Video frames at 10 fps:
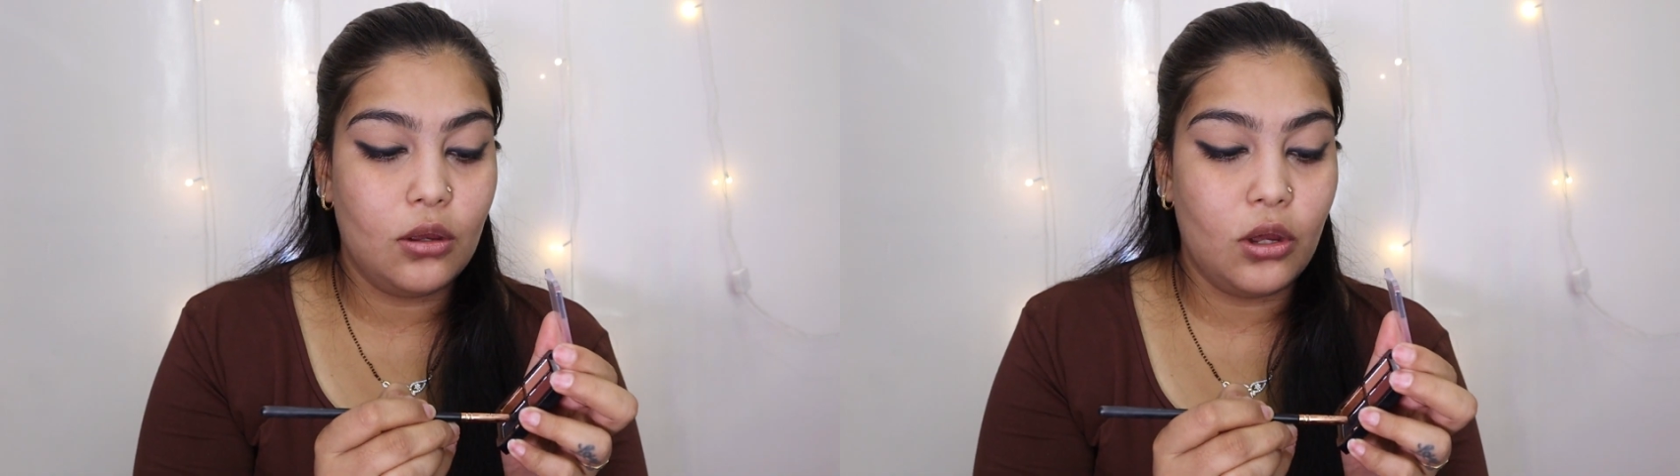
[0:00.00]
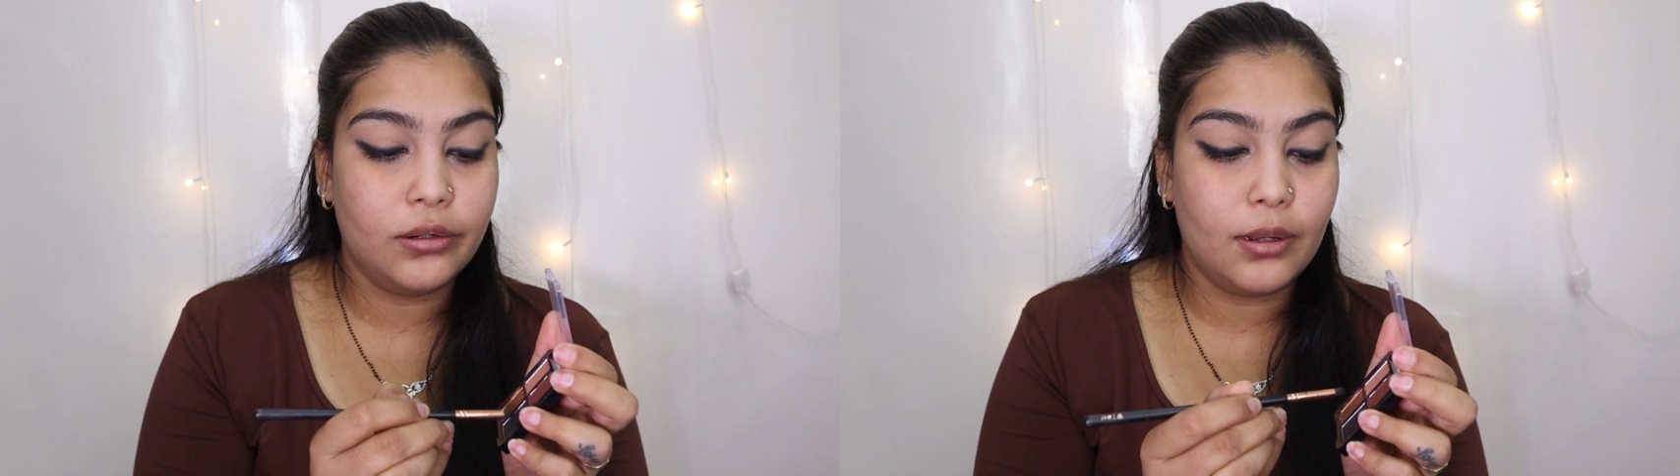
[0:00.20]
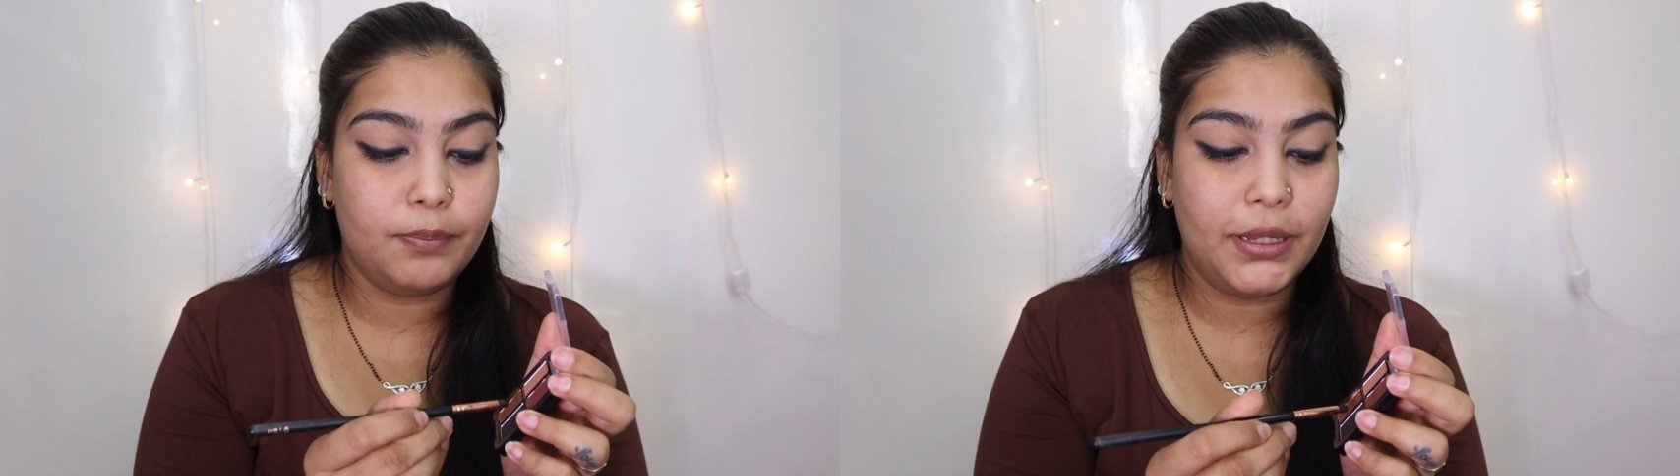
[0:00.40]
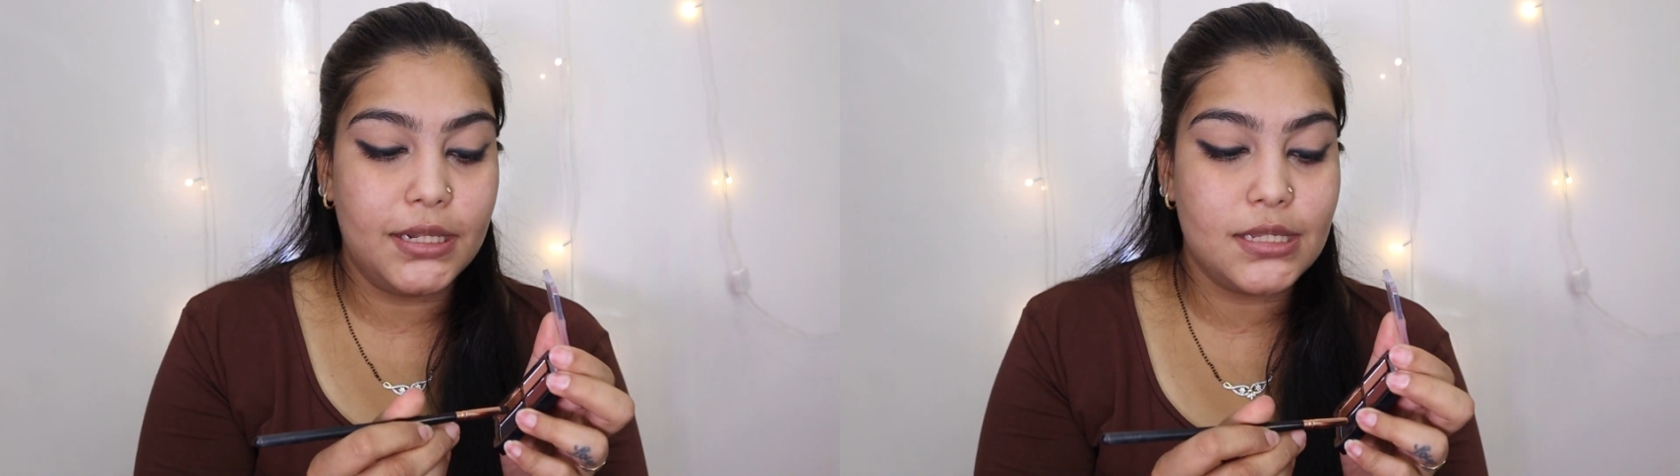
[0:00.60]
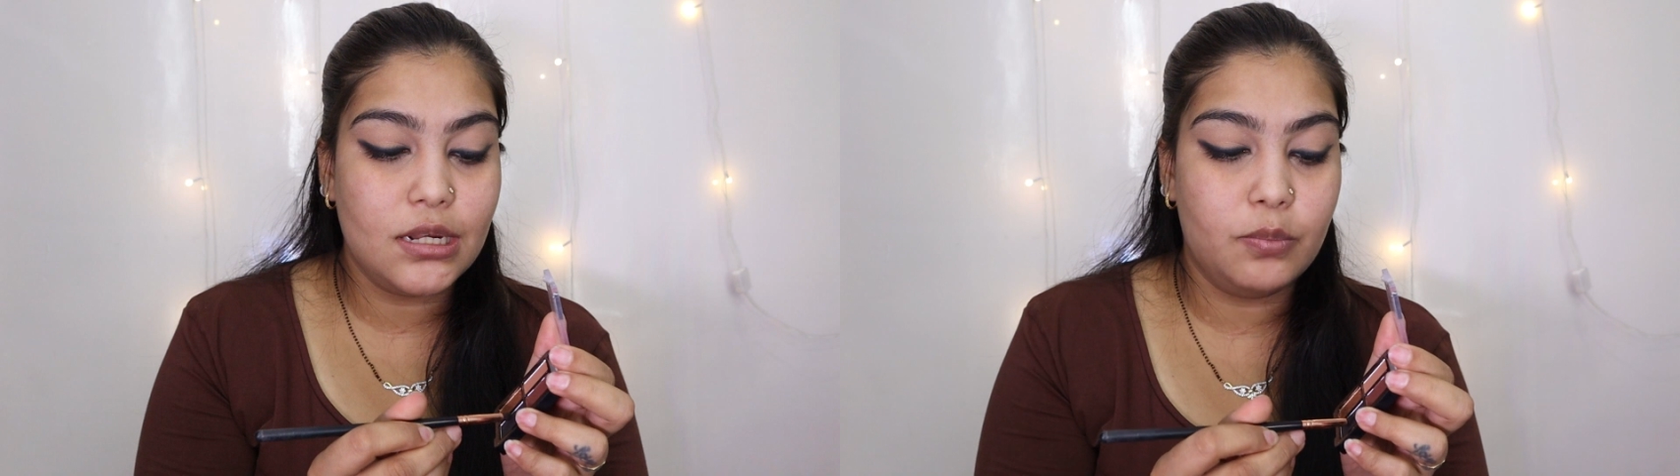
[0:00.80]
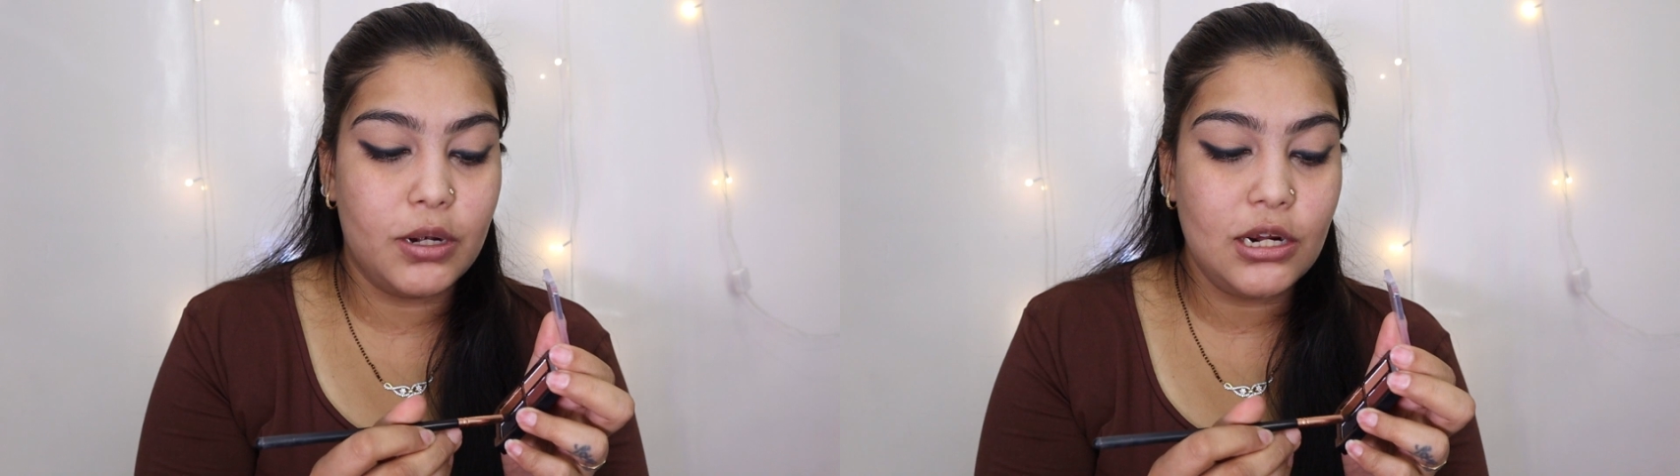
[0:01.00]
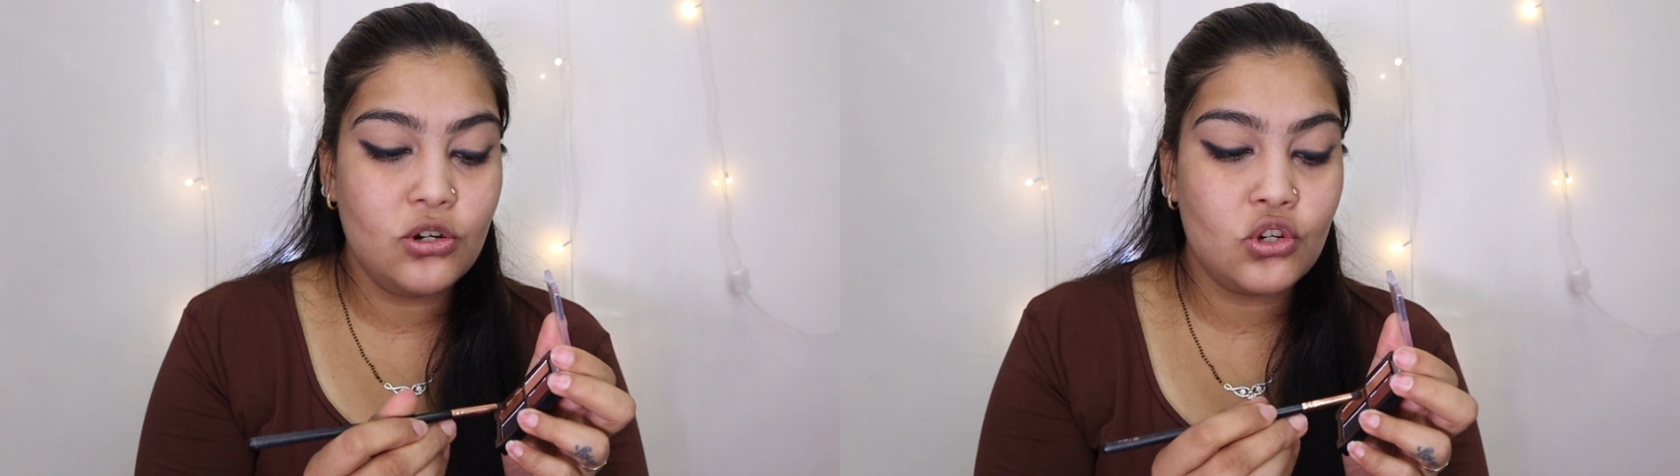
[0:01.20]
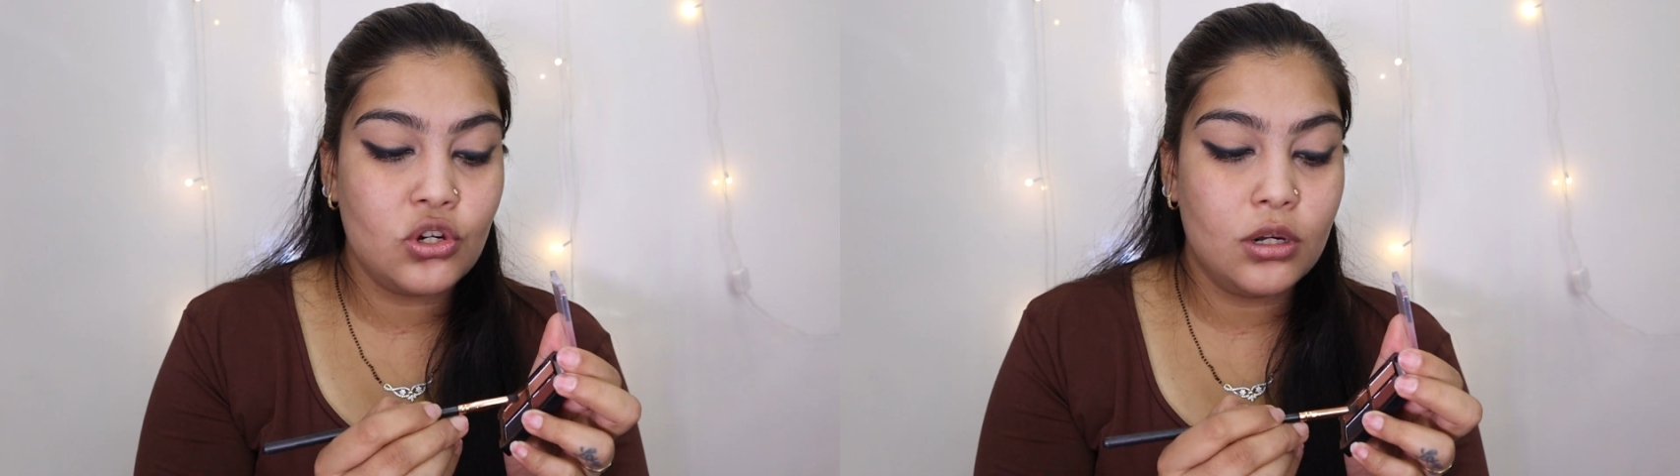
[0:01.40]
on a pencil
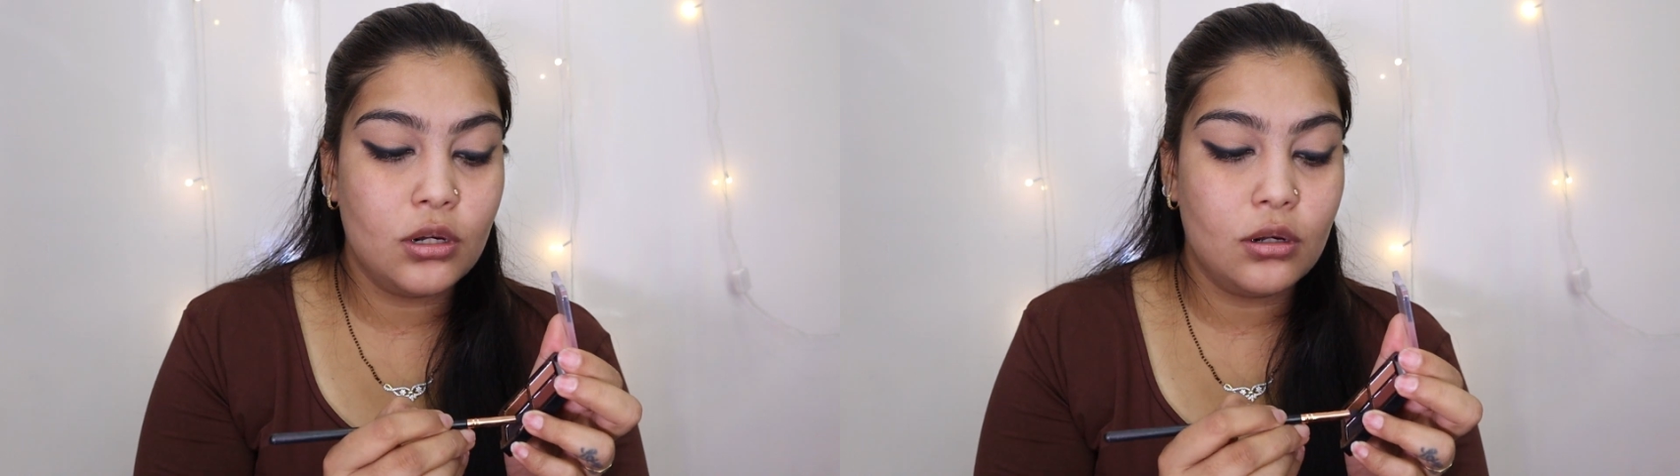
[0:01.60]
brush.